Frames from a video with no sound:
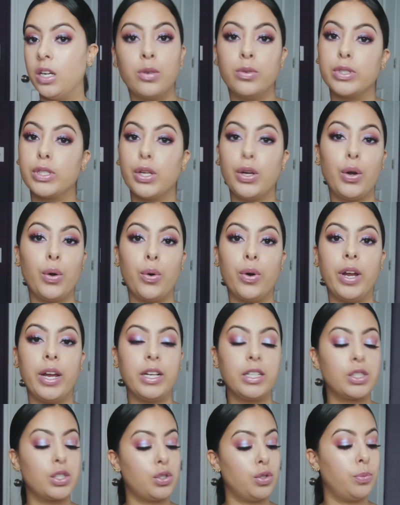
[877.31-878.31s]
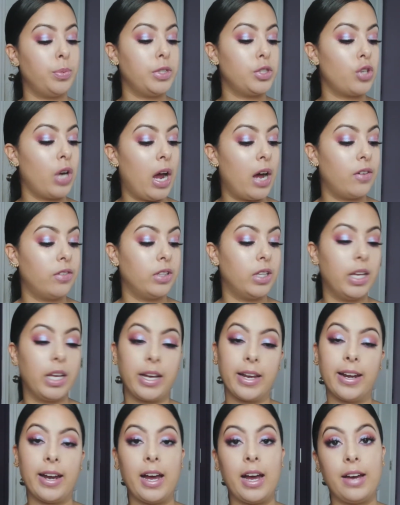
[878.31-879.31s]
It was annoying to be
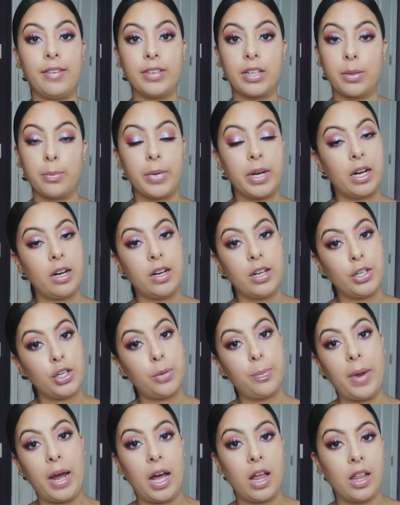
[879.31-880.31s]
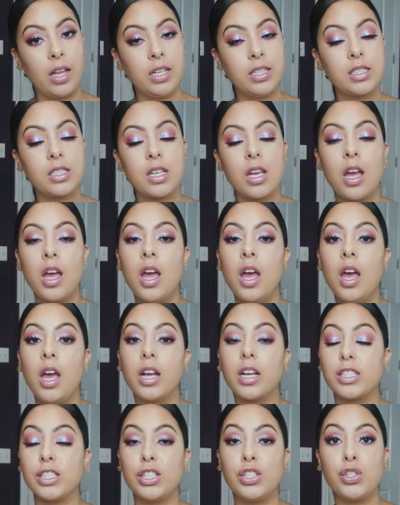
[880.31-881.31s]
traveling and not having a mirror in your palette
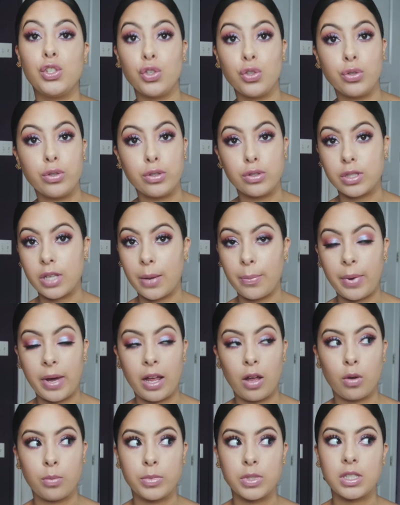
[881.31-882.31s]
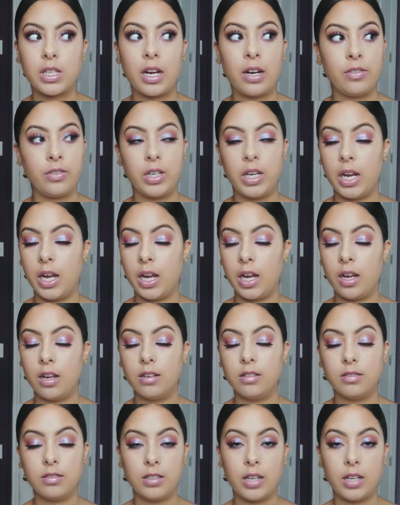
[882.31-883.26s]
because I do use that palette almost every day,